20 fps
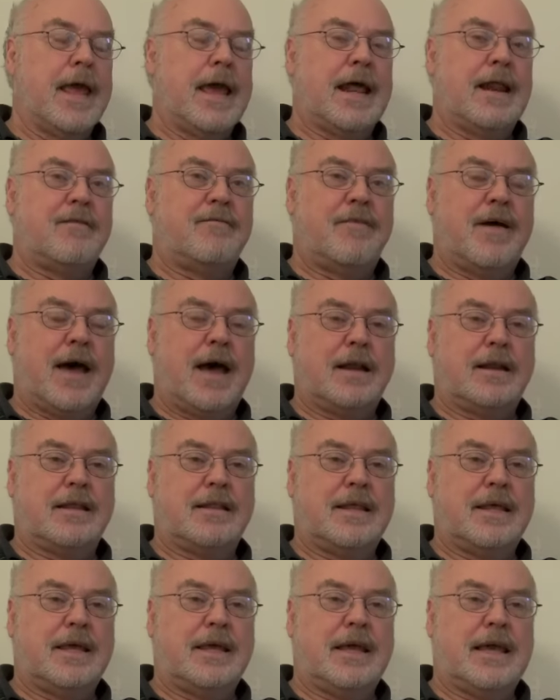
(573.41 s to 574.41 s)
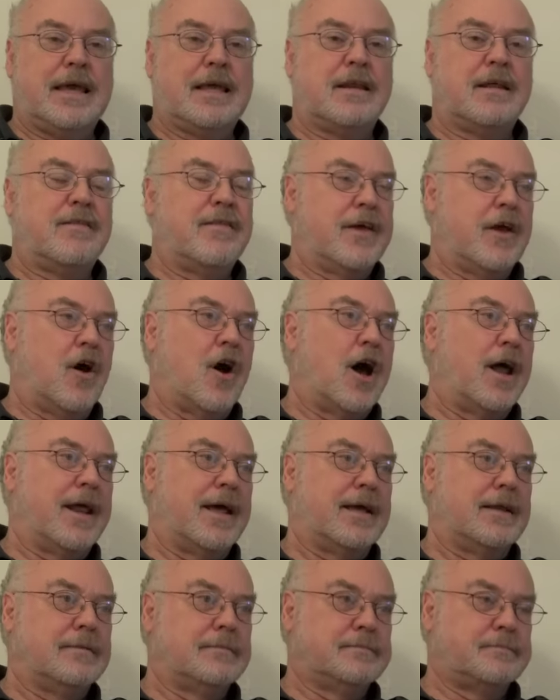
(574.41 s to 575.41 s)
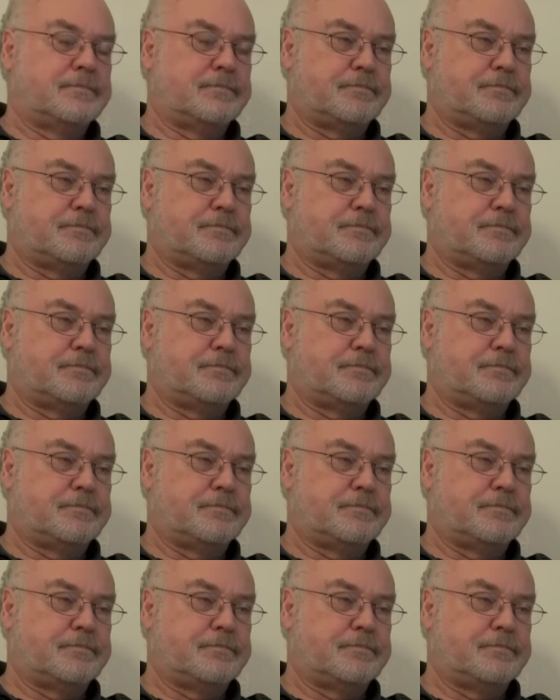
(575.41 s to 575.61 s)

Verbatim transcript: And in fact, at the end of the audit,